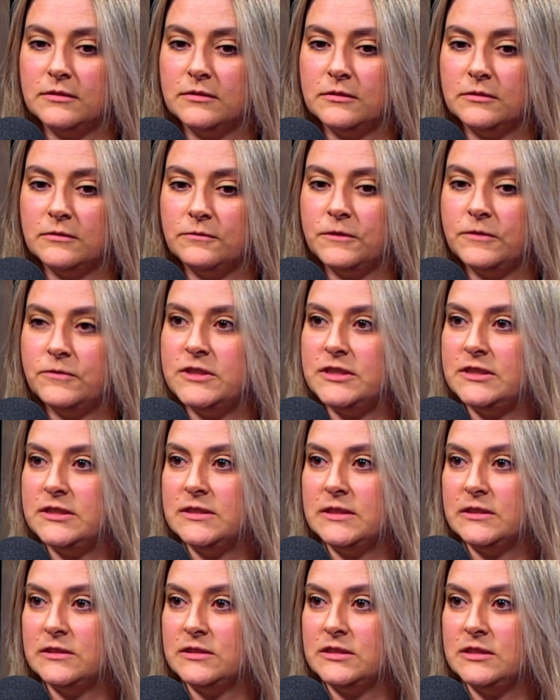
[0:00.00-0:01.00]
50 to
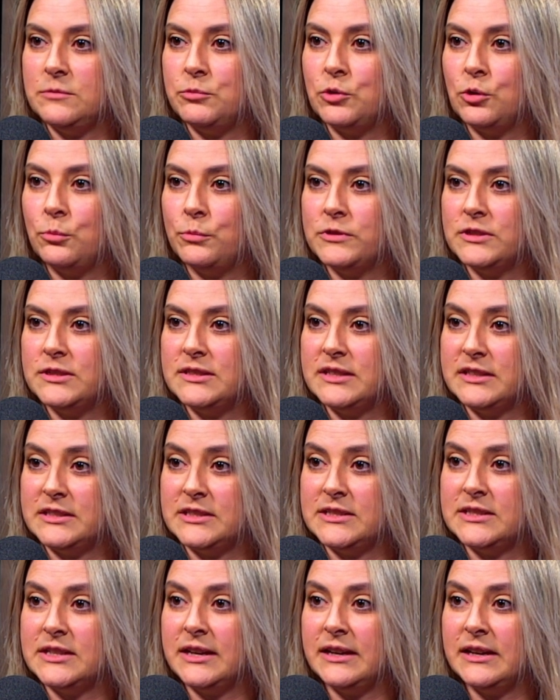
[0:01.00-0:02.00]
60 properties at a
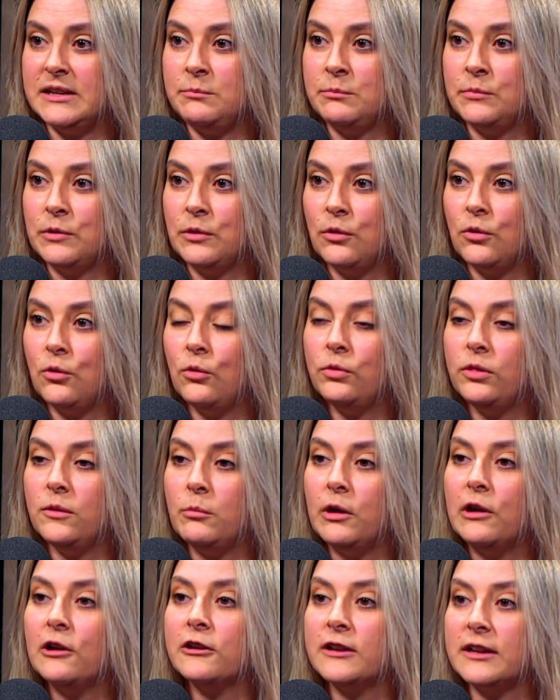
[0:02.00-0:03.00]
time on the
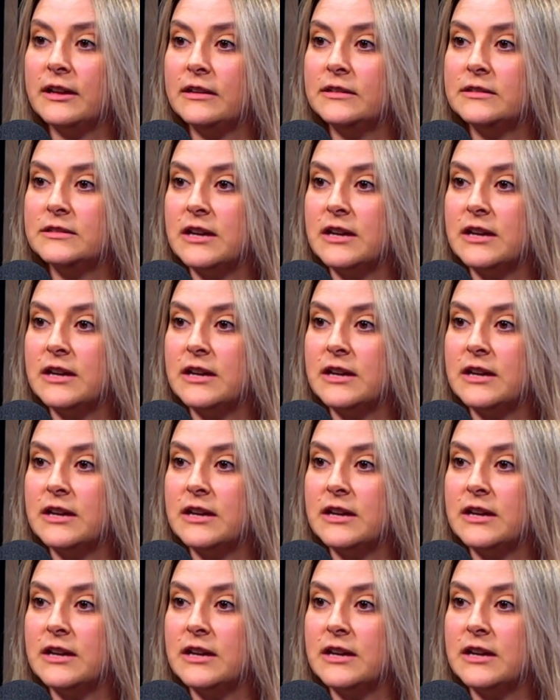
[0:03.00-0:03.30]
market,